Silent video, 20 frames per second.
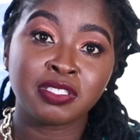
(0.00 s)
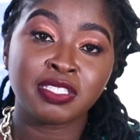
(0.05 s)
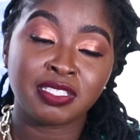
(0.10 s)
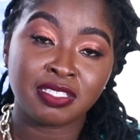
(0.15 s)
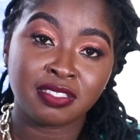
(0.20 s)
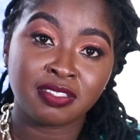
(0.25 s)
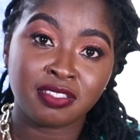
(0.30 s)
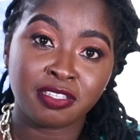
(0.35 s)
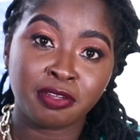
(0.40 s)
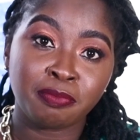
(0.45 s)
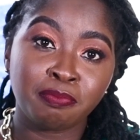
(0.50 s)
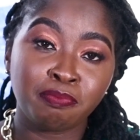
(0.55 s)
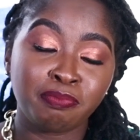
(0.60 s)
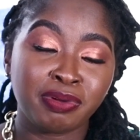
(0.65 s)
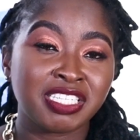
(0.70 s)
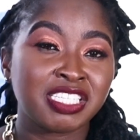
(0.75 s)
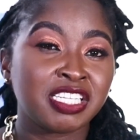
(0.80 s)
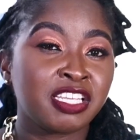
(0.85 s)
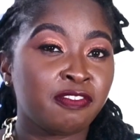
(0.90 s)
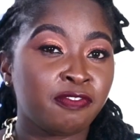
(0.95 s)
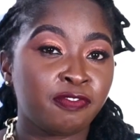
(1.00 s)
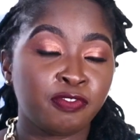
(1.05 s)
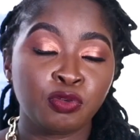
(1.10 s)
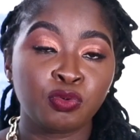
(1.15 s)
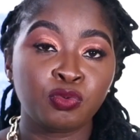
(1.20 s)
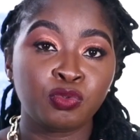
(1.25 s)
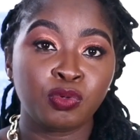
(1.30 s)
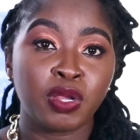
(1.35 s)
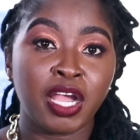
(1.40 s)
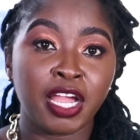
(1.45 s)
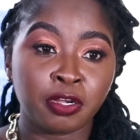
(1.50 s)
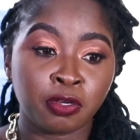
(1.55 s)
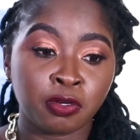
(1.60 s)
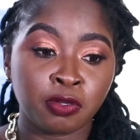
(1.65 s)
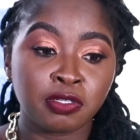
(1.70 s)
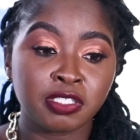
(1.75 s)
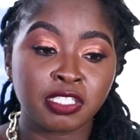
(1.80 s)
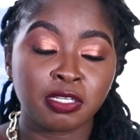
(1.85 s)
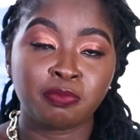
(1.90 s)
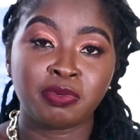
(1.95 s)
system. But if you are
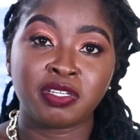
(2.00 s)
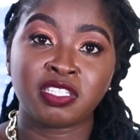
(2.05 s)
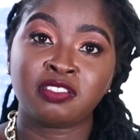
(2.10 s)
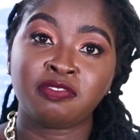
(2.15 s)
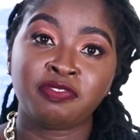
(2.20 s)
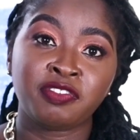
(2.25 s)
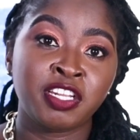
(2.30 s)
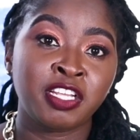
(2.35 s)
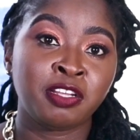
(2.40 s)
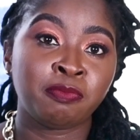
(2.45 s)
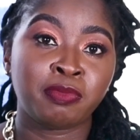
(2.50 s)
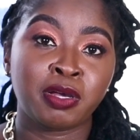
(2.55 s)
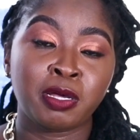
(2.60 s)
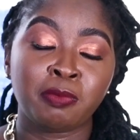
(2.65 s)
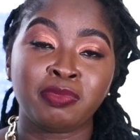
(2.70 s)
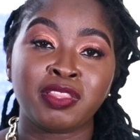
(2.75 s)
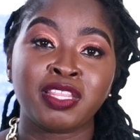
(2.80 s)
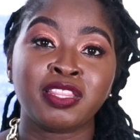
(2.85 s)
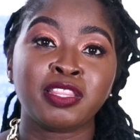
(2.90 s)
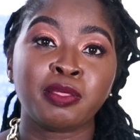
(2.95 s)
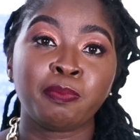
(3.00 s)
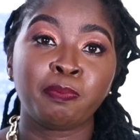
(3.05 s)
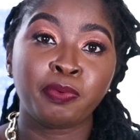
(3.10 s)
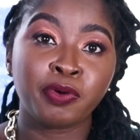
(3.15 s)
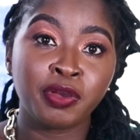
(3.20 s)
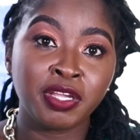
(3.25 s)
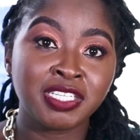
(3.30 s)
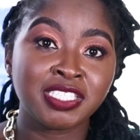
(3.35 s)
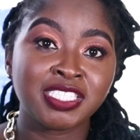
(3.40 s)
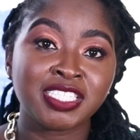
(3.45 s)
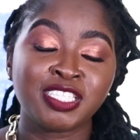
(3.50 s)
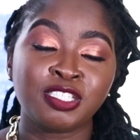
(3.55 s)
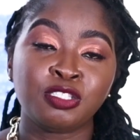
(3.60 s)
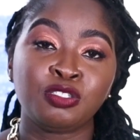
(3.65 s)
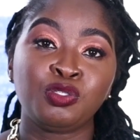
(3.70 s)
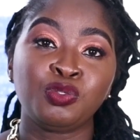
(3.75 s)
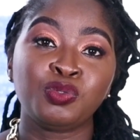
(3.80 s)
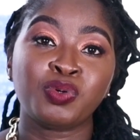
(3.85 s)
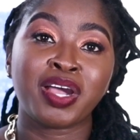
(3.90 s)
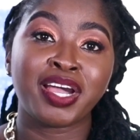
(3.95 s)
not a breastfeeding mom, then the point is
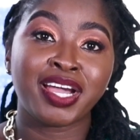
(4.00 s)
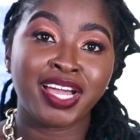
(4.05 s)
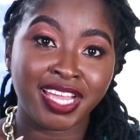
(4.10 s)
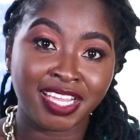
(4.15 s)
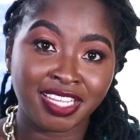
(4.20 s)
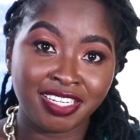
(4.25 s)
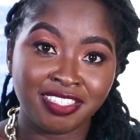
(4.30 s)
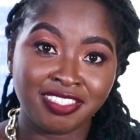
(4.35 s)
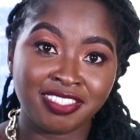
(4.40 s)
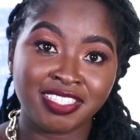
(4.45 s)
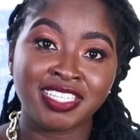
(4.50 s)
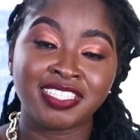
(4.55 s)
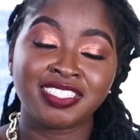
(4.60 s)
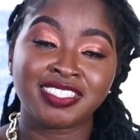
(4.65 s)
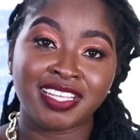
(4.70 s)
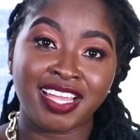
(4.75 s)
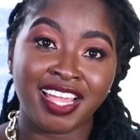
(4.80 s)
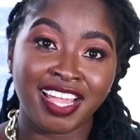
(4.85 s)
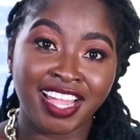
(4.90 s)
to hydrate